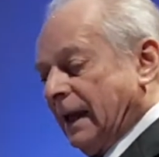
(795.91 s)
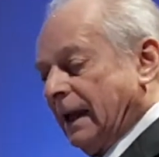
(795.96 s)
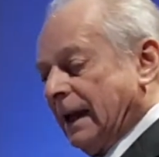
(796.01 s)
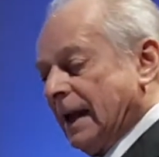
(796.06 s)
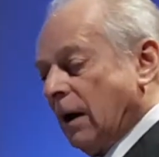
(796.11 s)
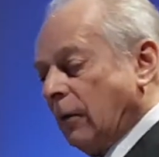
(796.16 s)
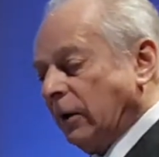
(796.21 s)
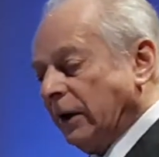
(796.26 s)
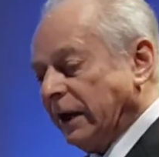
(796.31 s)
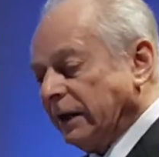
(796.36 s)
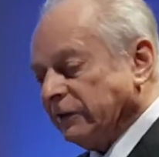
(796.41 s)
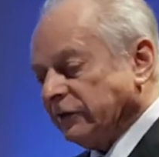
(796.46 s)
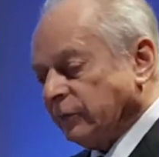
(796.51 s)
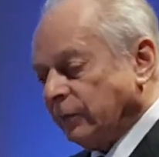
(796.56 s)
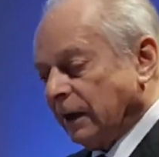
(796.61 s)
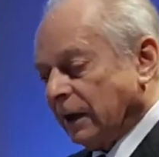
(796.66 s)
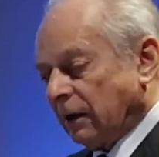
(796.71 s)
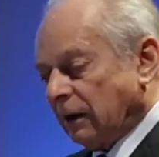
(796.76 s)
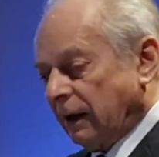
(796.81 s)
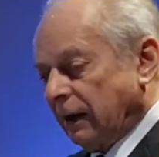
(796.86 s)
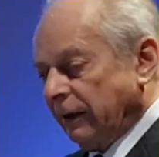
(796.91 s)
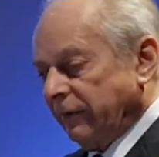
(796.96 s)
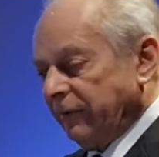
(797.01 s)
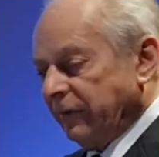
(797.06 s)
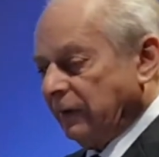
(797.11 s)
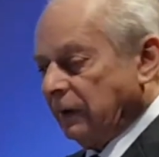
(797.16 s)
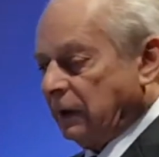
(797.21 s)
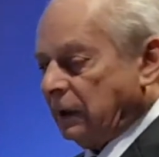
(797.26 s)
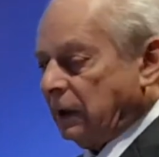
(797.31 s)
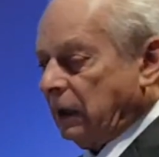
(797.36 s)
Nowadays we are
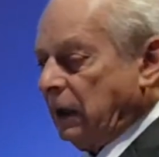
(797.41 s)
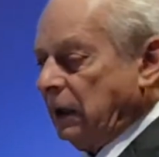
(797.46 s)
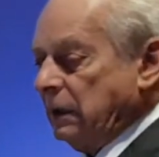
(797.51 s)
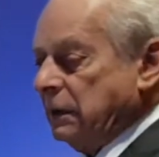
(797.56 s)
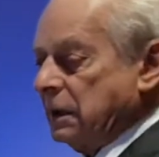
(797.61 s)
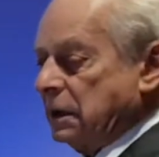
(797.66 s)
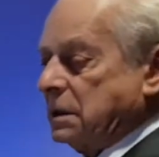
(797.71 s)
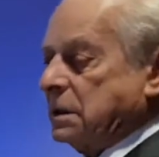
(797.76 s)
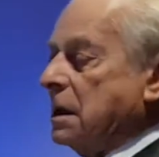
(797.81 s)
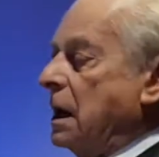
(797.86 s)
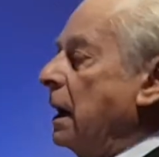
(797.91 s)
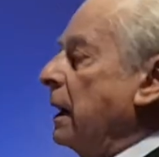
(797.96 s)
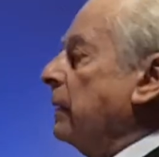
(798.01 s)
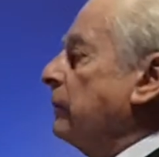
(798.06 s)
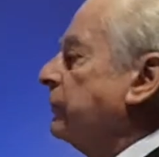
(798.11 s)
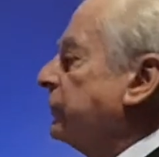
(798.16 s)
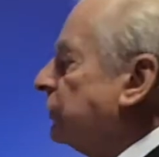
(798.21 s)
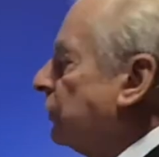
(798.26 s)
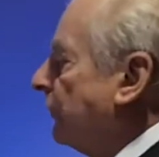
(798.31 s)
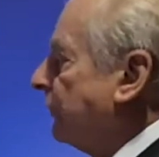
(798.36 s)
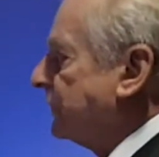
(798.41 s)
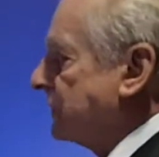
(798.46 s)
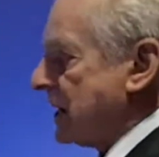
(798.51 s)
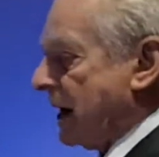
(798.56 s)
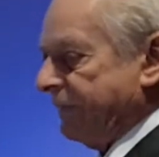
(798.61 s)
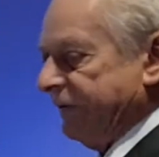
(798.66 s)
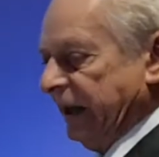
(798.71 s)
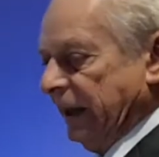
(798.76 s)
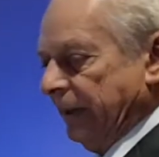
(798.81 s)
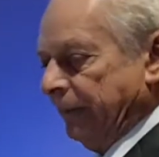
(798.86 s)
living in the times of
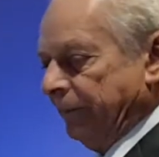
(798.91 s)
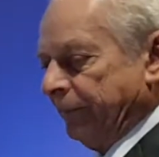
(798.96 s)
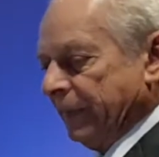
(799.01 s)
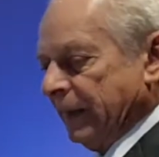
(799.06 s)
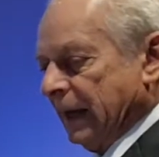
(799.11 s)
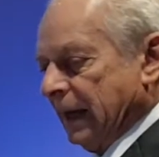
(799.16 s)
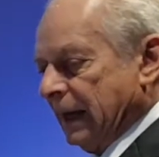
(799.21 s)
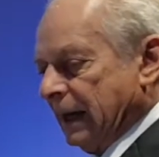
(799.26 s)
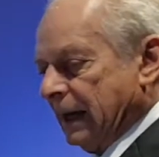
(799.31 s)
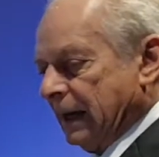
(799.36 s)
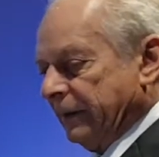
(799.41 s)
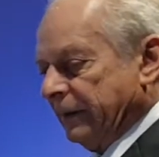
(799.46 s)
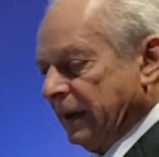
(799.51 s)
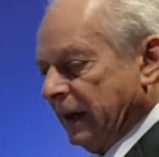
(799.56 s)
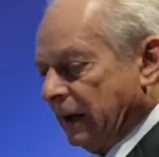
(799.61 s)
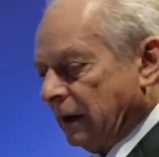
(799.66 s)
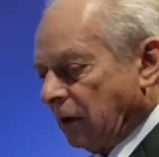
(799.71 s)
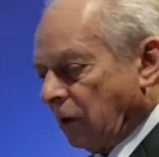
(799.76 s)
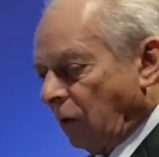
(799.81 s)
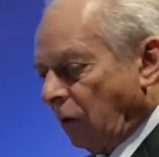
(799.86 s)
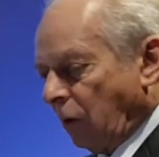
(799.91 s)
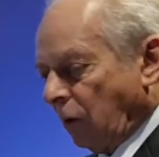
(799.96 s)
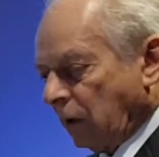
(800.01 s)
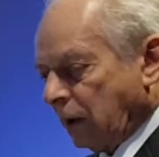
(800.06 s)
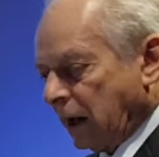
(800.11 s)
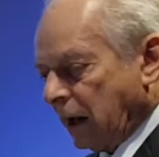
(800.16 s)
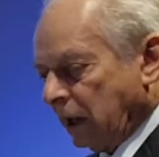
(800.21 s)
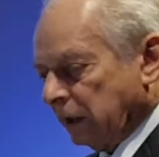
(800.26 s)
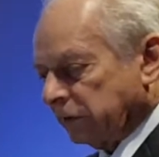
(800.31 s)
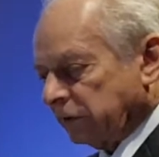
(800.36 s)
TAVI. And there are all
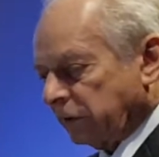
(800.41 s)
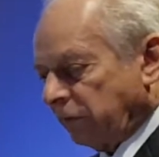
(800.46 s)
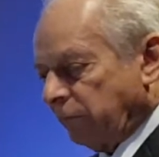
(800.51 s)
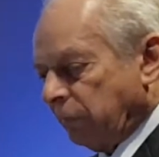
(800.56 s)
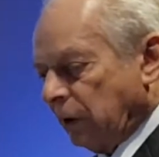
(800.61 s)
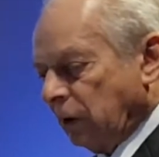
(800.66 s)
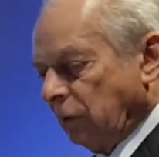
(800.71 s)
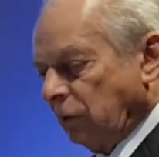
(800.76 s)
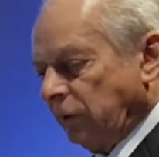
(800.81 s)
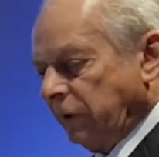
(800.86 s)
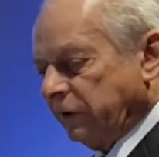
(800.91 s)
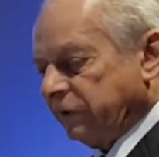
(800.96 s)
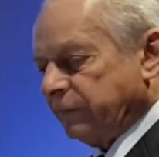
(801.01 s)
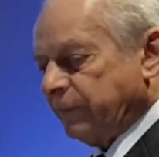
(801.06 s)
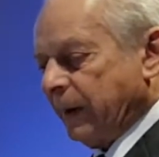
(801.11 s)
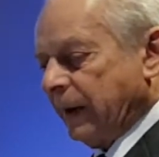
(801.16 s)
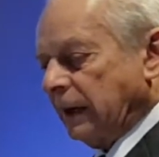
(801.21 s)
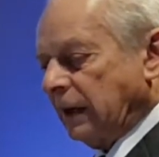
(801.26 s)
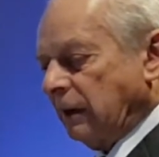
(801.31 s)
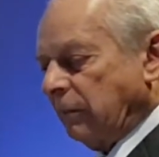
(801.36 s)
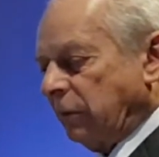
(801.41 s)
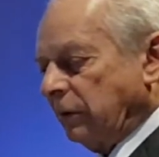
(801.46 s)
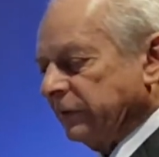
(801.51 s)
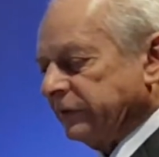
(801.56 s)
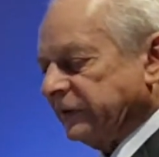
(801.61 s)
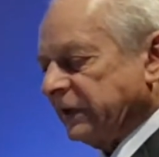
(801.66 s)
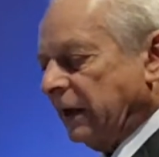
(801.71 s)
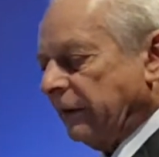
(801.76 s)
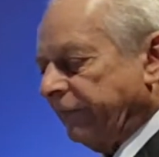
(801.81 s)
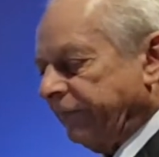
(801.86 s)
kinds of balloon expandable,
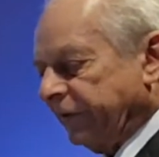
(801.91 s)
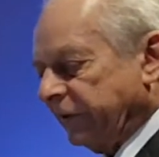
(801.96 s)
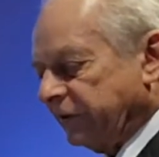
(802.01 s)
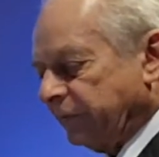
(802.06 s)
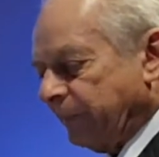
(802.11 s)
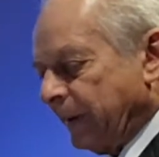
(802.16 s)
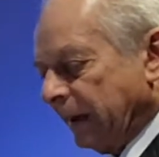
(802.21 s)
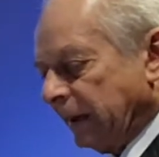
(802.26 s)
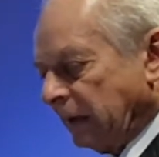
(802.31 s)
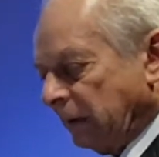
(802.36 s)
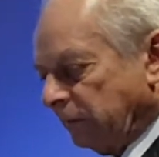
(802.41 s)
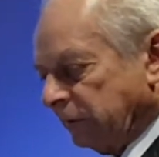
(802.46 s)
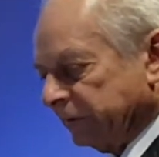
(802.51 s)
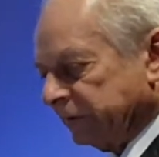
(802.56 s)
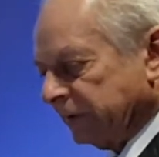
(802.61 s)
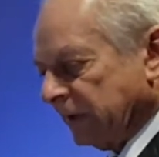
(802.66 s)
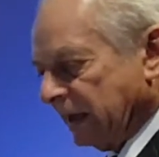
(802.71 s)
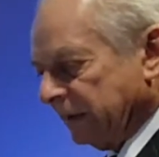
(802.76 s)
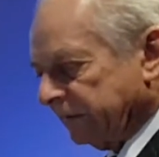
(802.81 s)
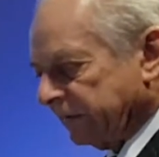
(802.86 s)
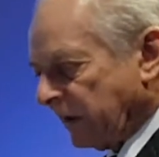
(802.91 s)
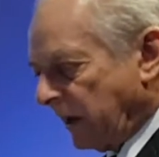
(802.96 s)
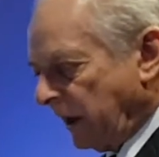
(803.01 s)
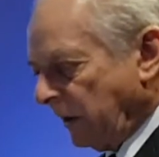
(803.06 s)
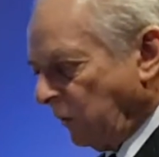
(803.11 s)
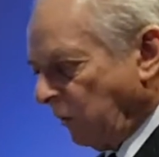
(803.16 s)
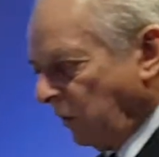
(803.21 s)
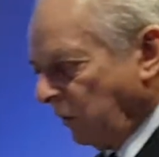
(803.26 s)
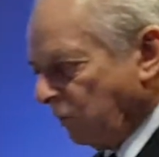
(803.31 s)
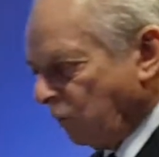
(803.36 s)
self-expandable stents.
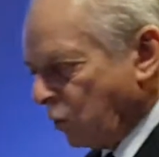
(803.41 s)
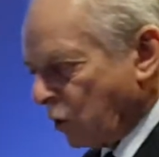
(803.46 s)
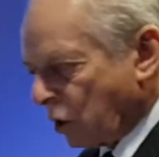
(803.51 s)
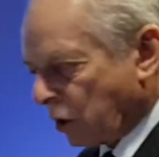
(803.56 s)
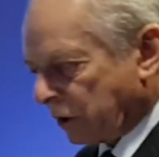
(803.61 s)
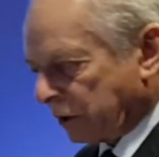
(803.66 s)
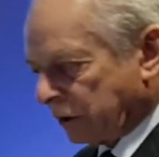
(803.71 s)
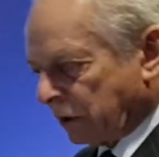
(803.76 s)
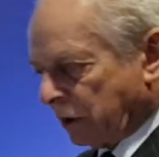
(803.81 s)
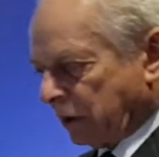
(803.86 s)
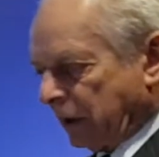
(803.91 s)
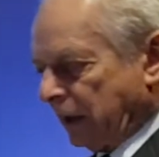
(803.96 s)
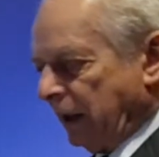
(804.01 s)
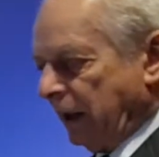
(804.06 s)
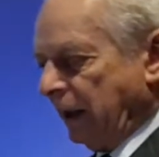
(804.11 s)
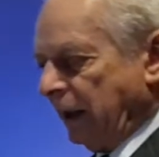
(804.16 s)
I worked on